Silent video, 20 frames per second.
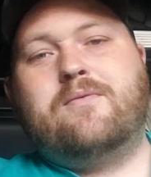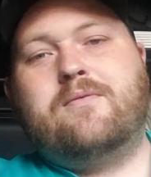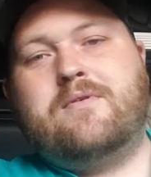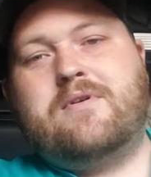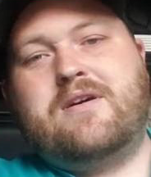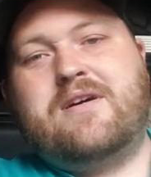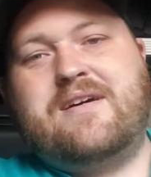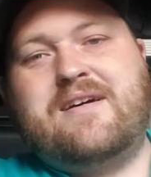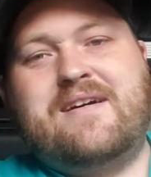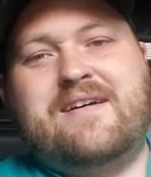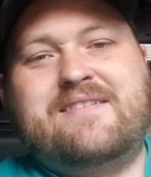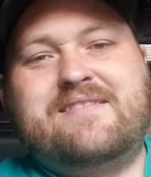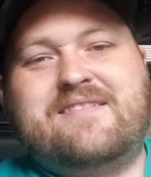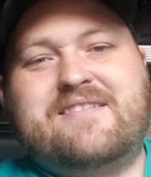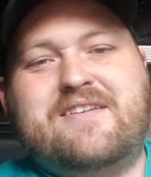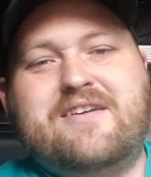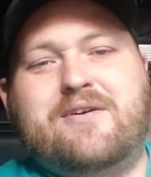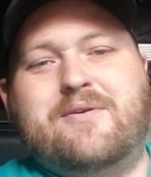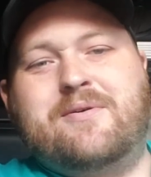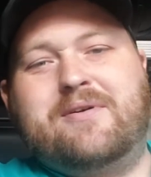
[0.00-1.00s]
What's
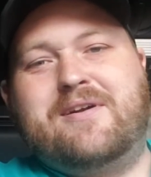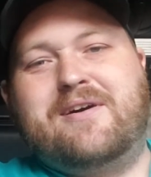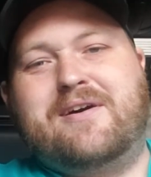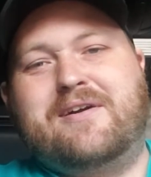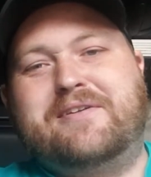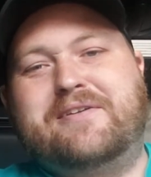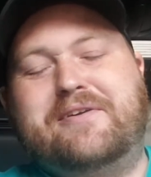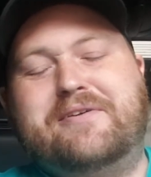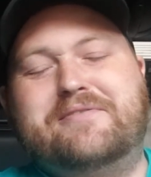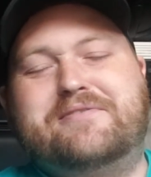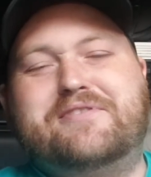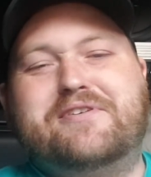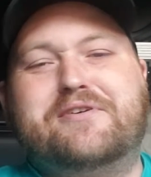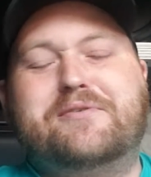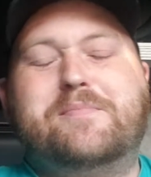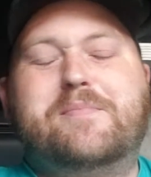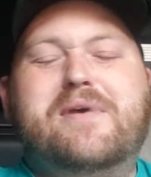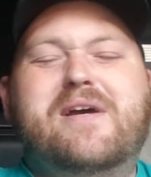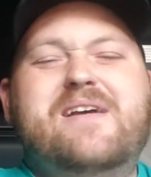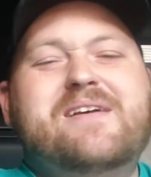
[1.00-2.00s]
going on,
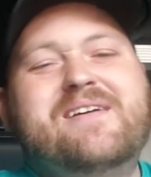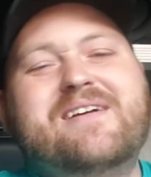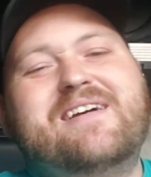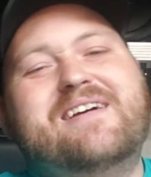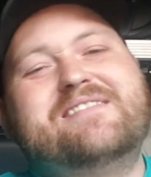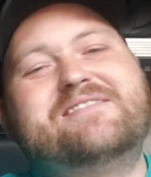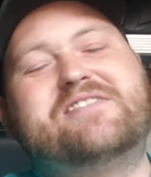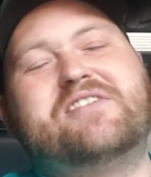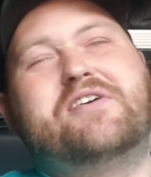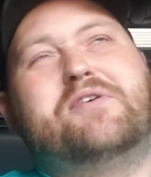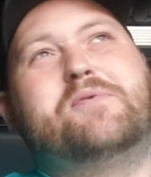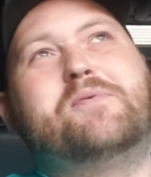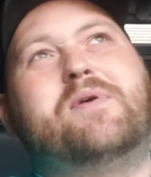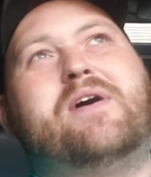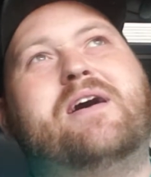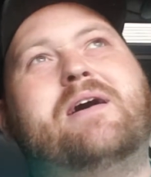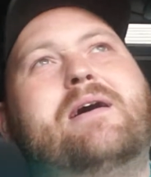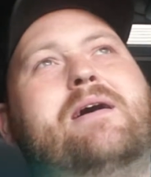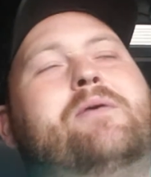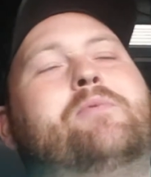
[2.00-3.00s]
YouTube?
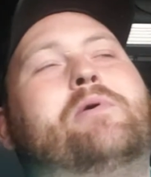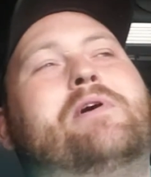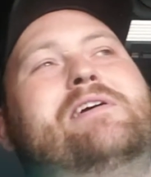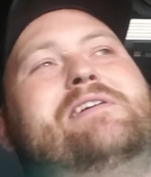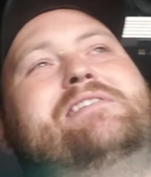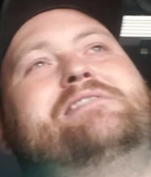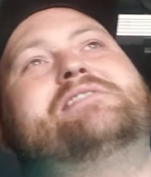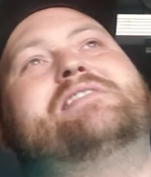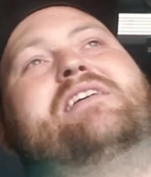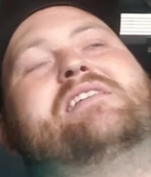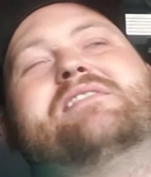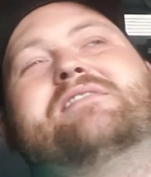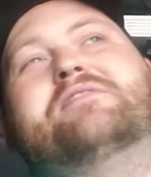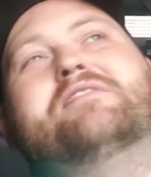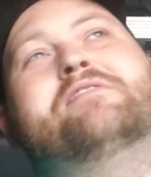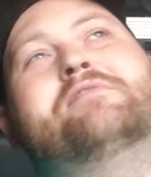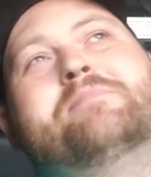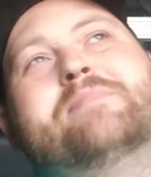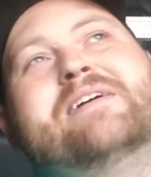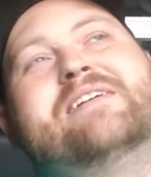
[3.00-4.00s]
I wanted to talk a
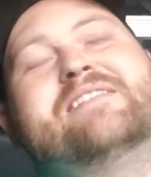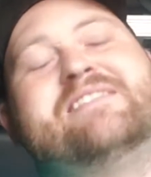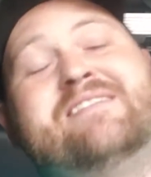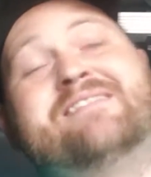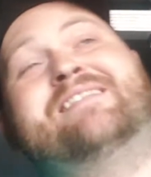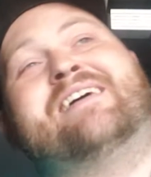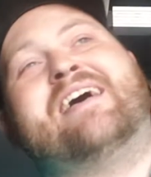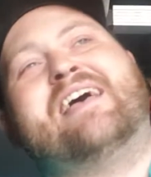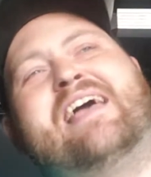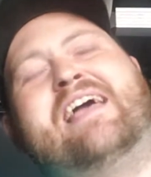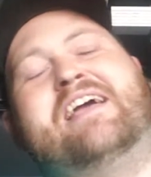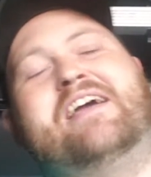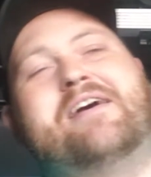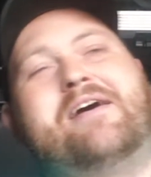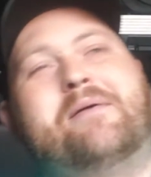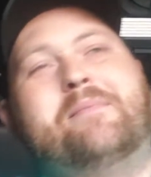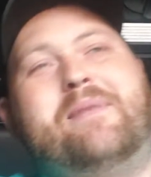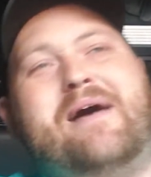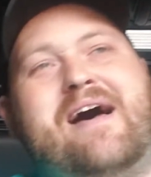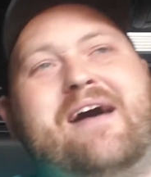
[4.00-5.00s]
little bit today
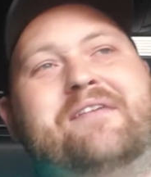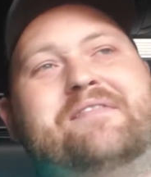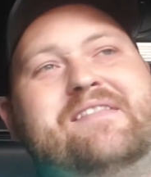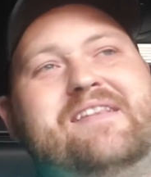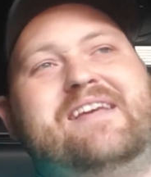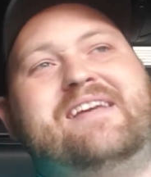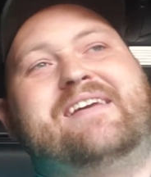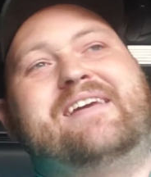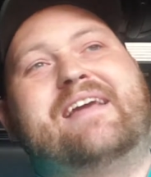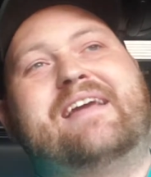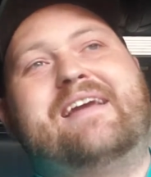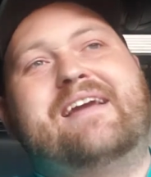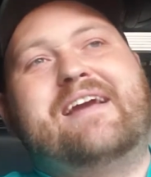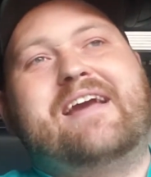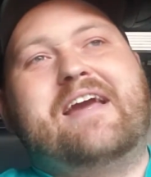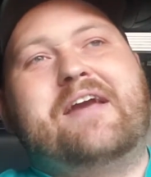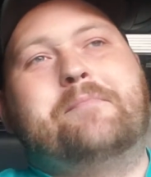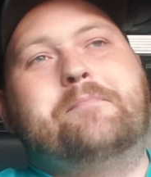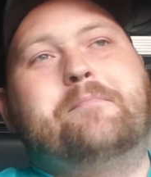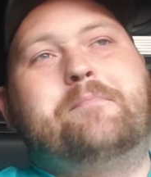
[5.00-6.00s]
about
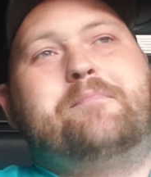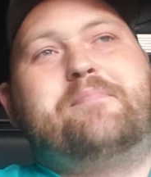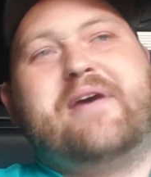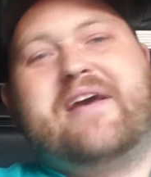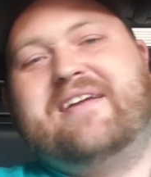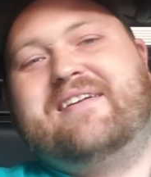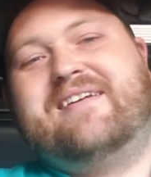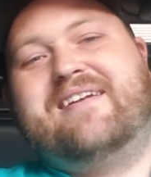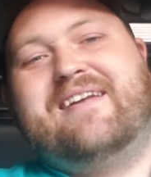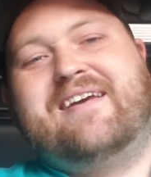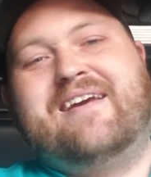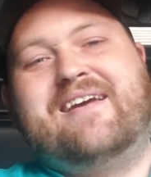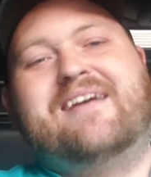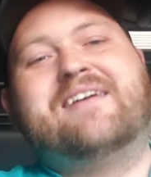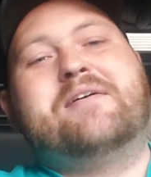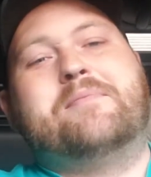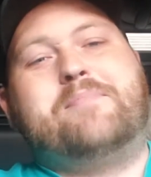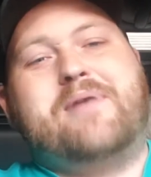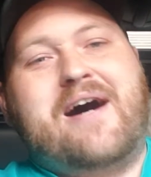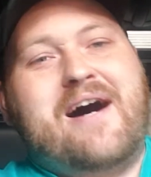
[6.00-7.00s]
the impending
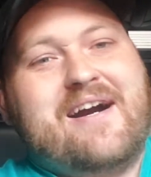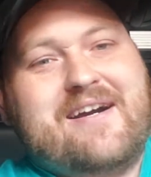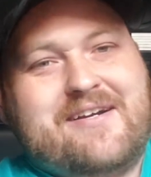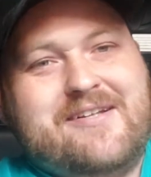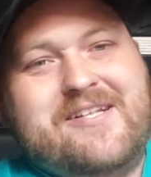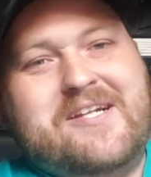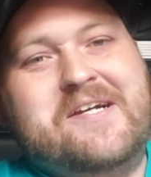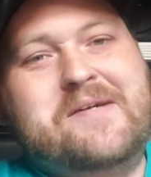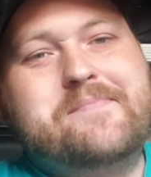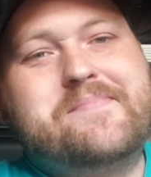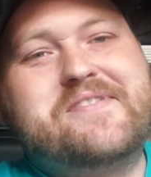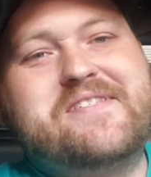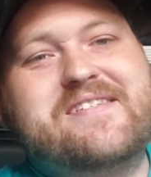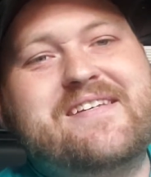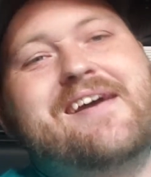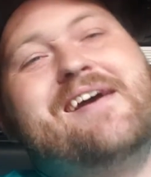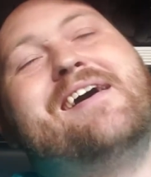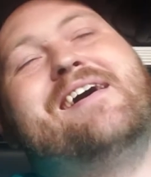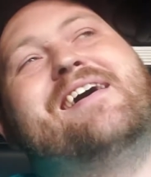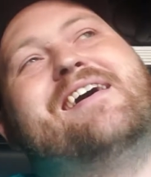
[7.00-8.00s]
apocalypse.
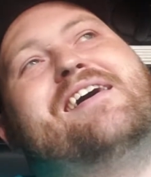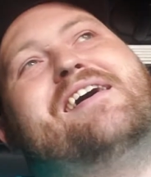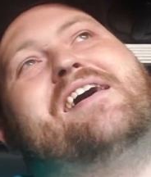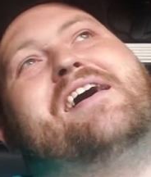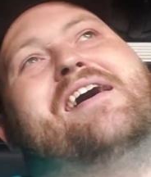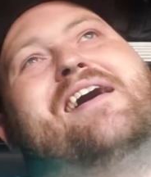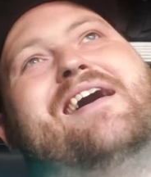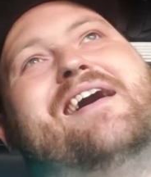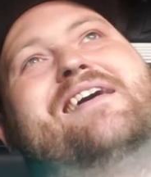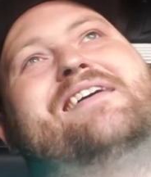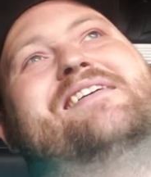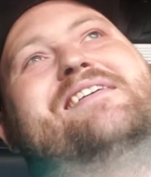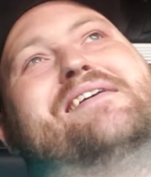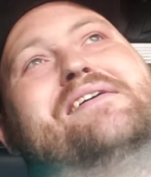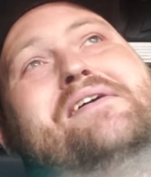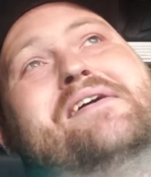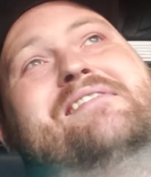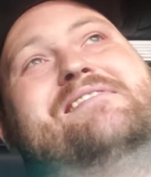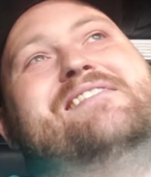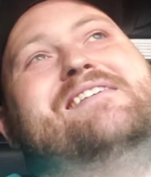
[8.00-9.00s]
Uh,